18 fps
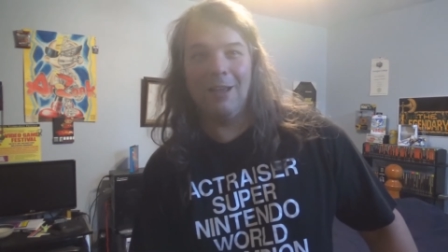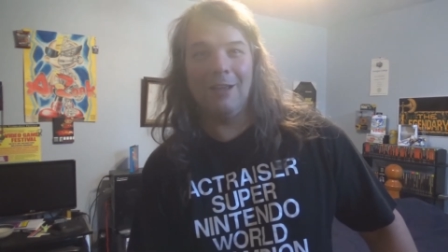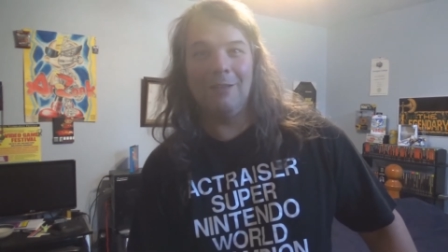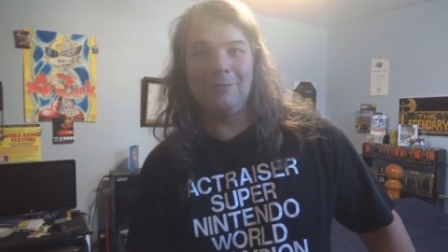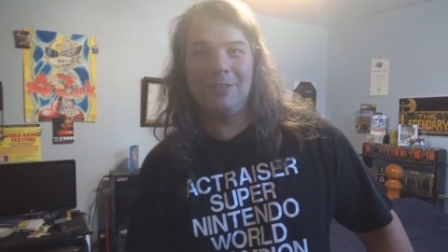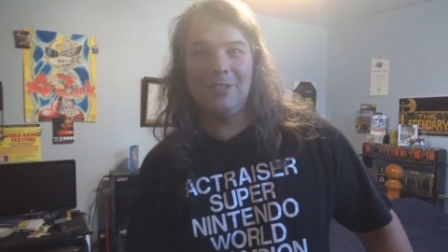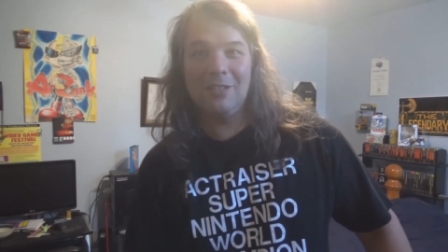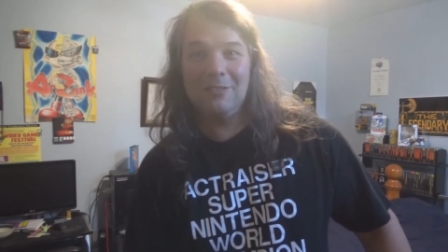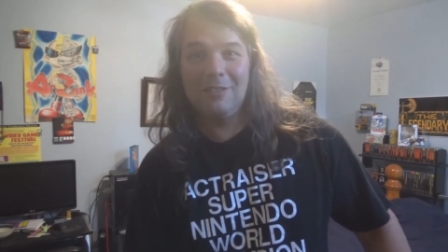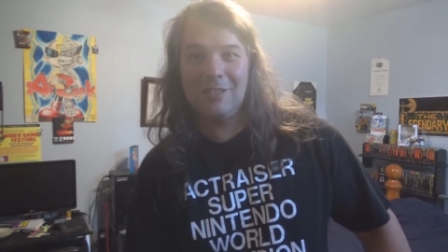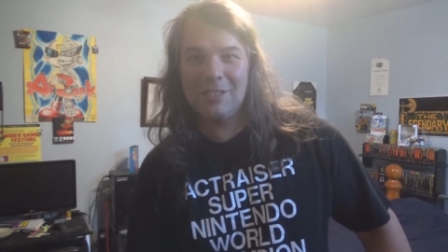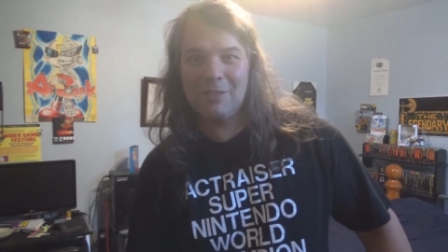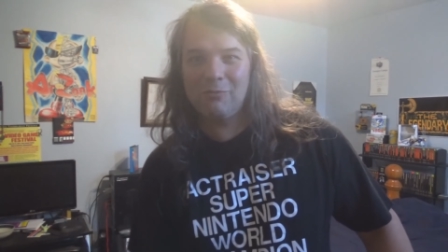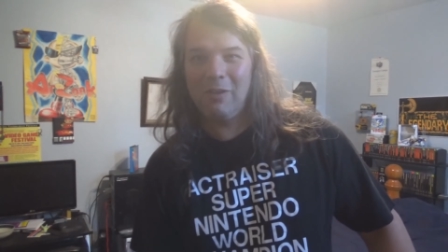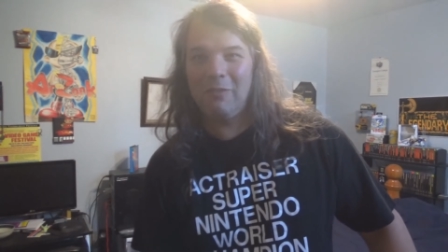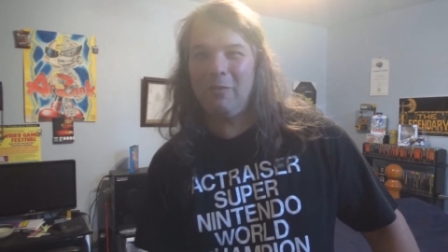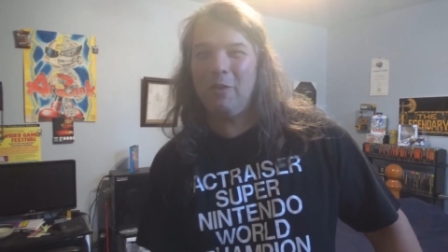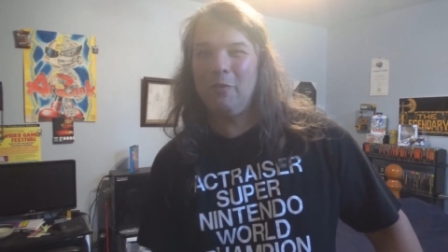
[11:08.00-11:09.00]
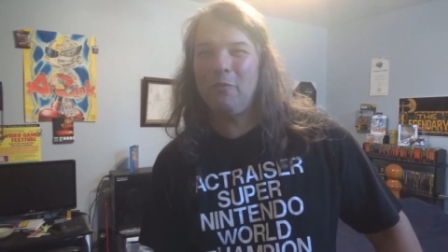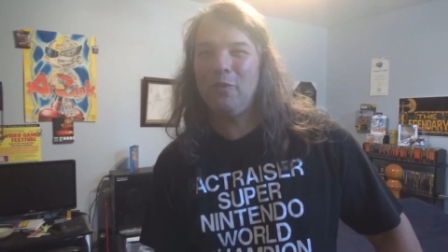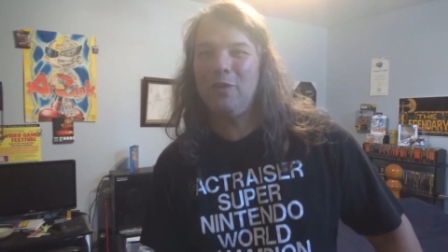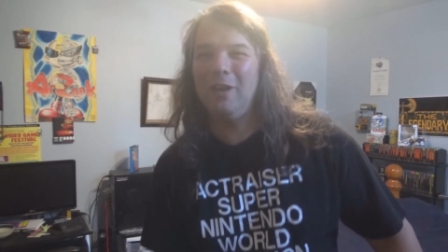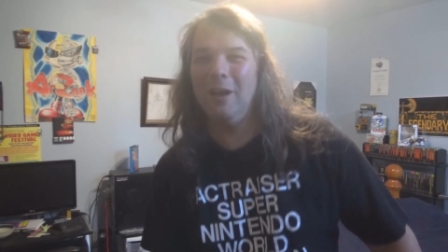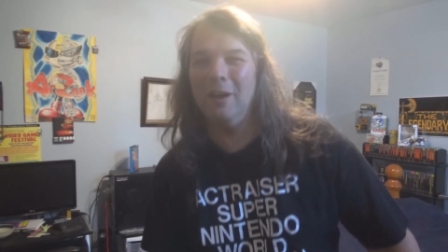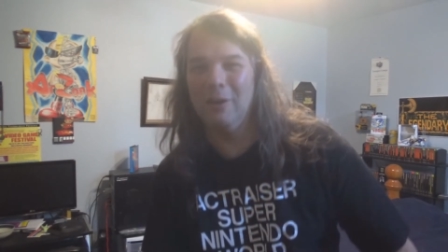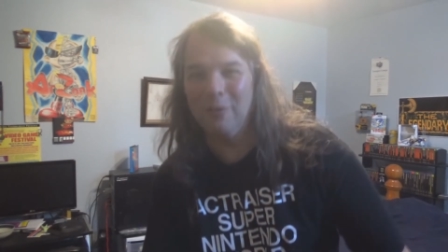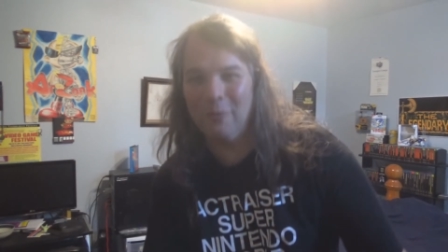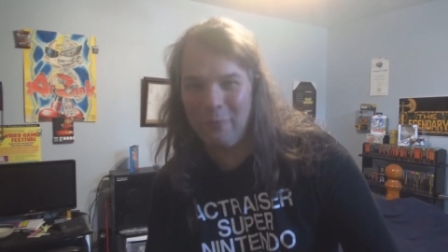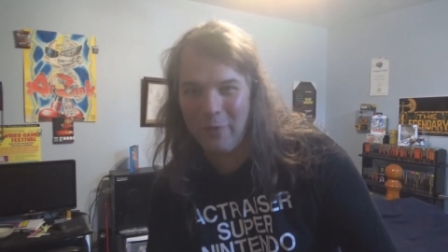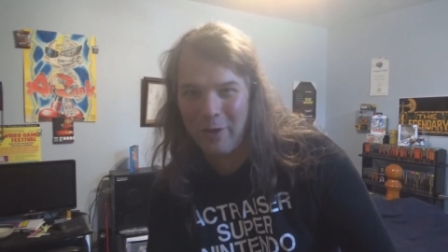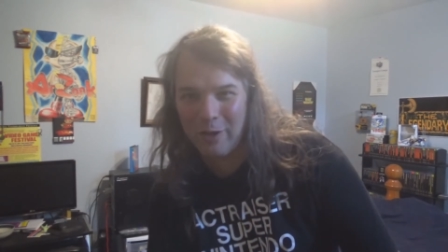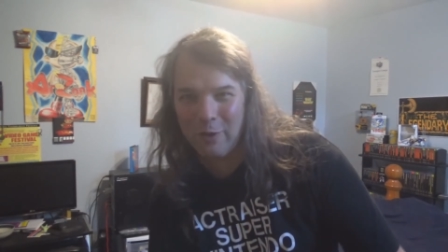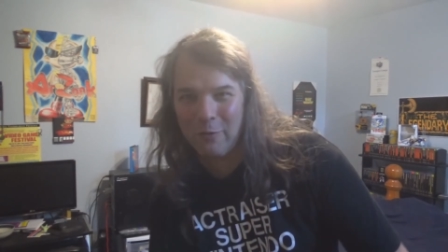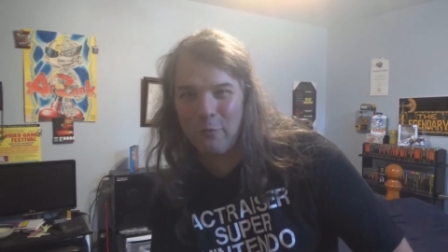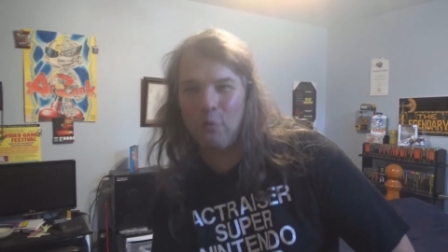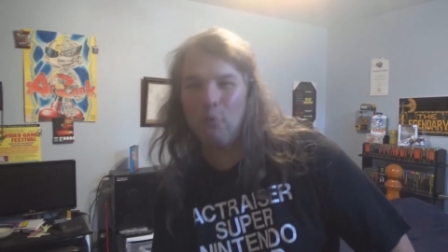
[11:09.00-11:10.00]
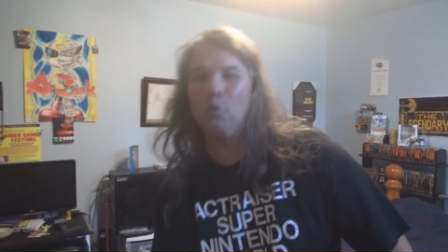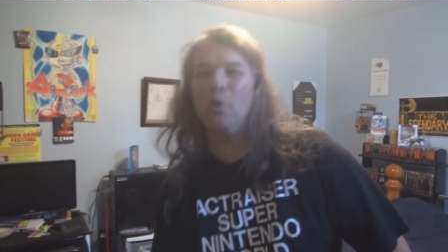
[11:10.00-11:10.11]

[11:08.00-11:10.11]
I'm done this review for now. Thank you for